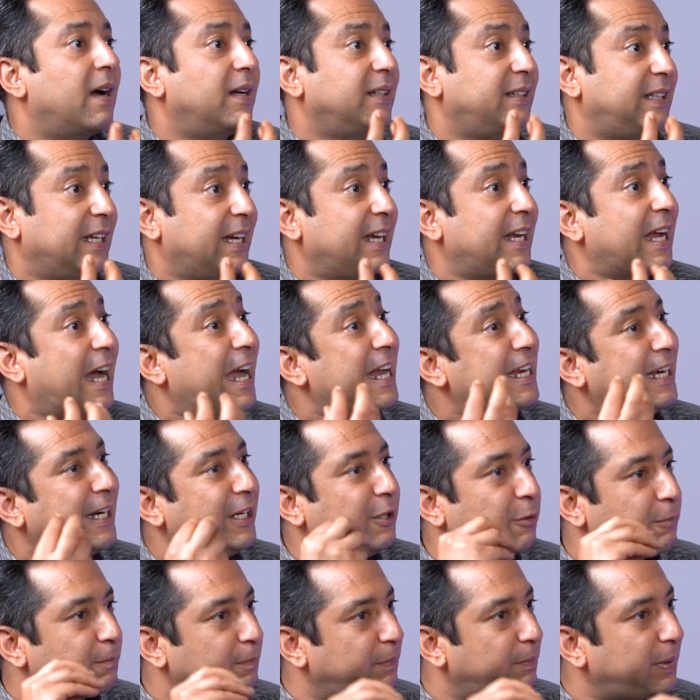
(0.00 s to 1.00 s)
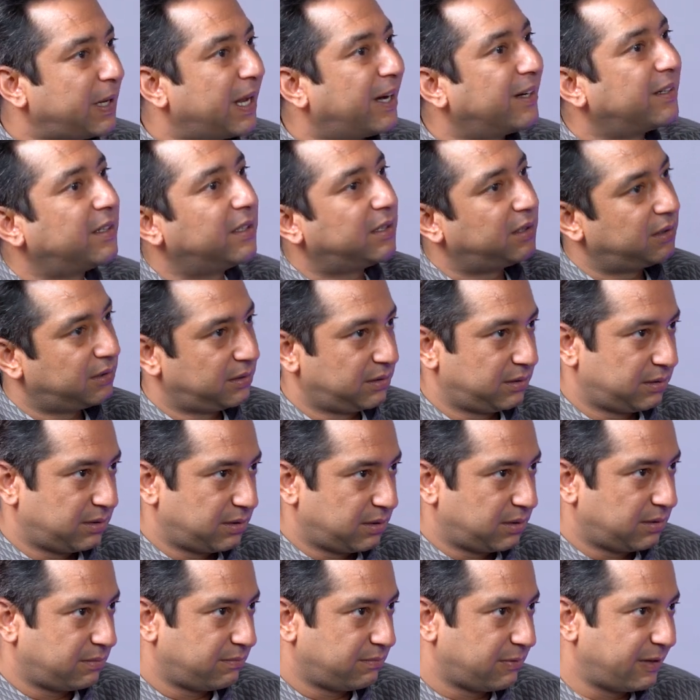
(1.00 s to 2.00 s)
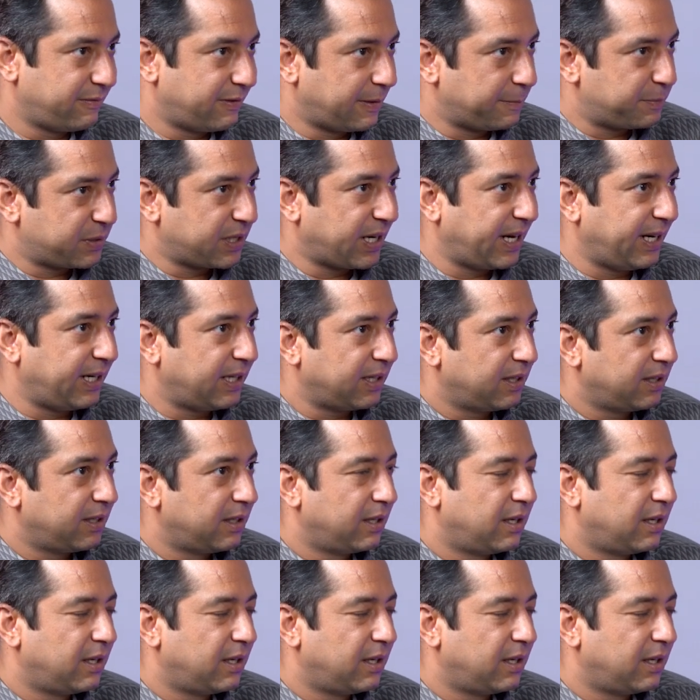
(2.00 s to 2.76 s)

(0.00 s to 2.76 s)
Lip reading: There I need to plug my website,